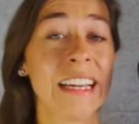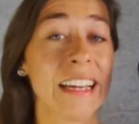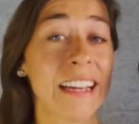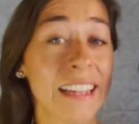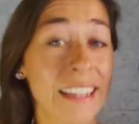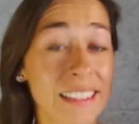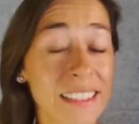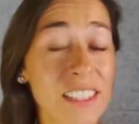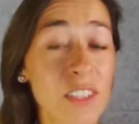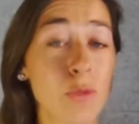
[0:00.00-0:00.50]

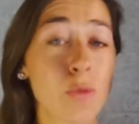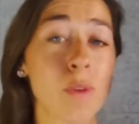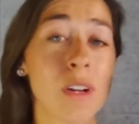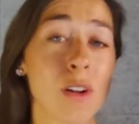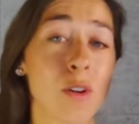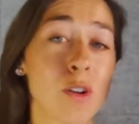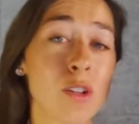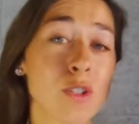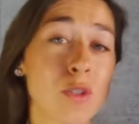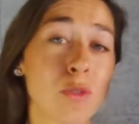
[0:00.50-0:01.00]
and you will
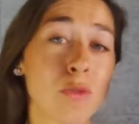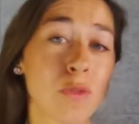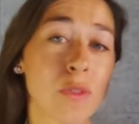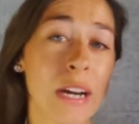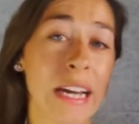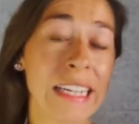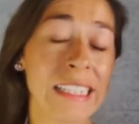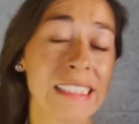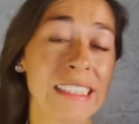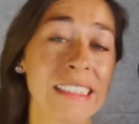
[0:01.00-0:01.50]
also
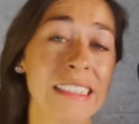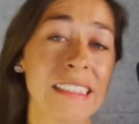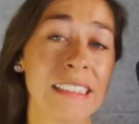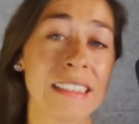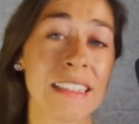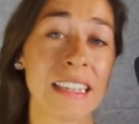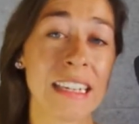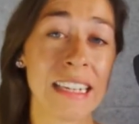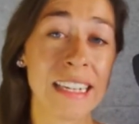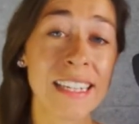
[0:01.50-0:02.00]
find
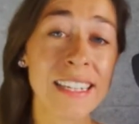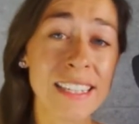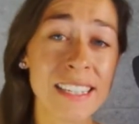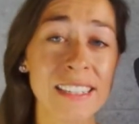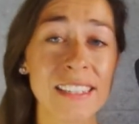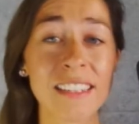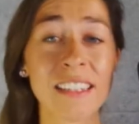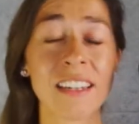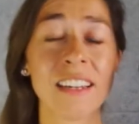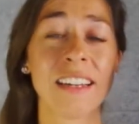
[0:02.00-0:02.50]
the
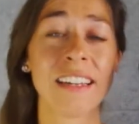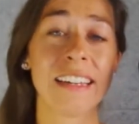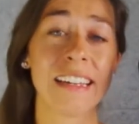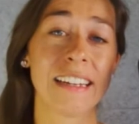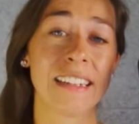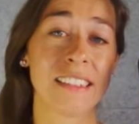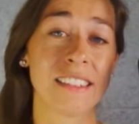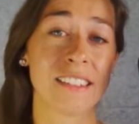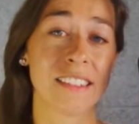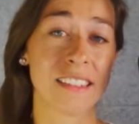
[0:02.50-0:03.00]
list
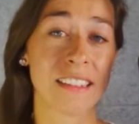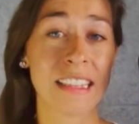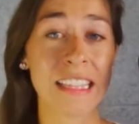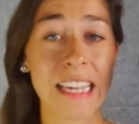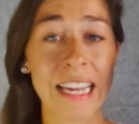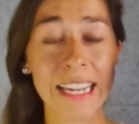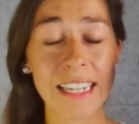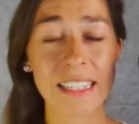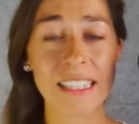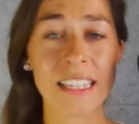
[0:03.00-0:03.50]
and
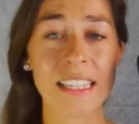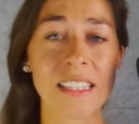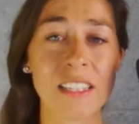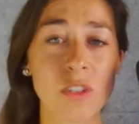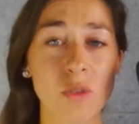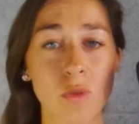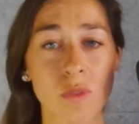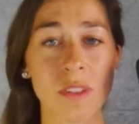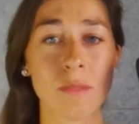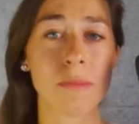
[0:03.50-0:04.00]
the access
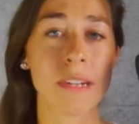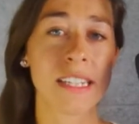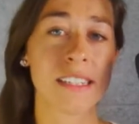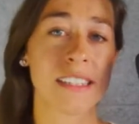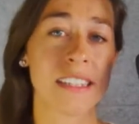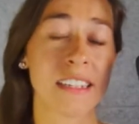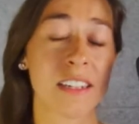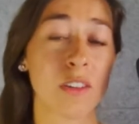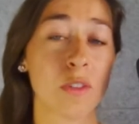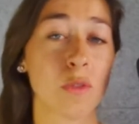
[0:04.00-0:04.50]
to the
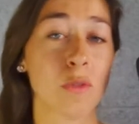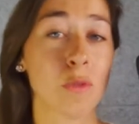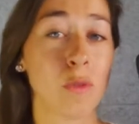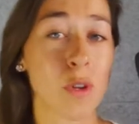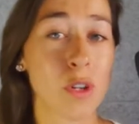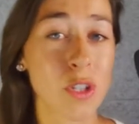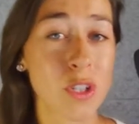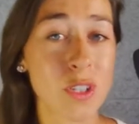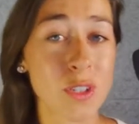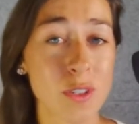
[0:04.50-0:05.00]
basic
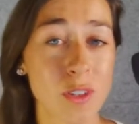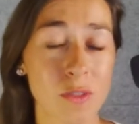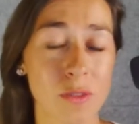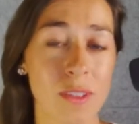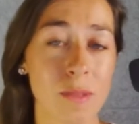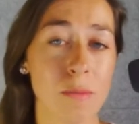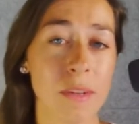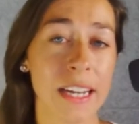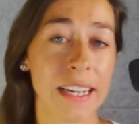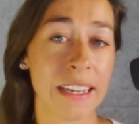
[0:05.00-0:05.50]
versions of
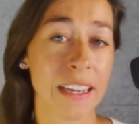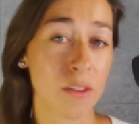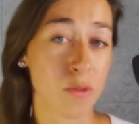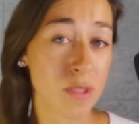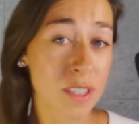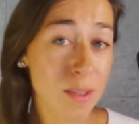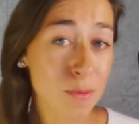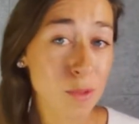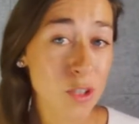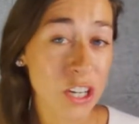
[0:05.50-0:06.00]
the
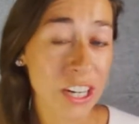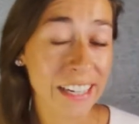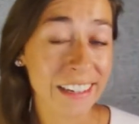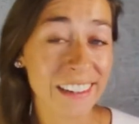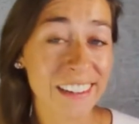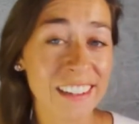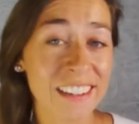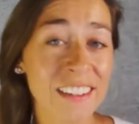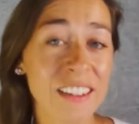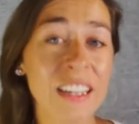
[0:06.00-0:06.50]
plagiarism checker.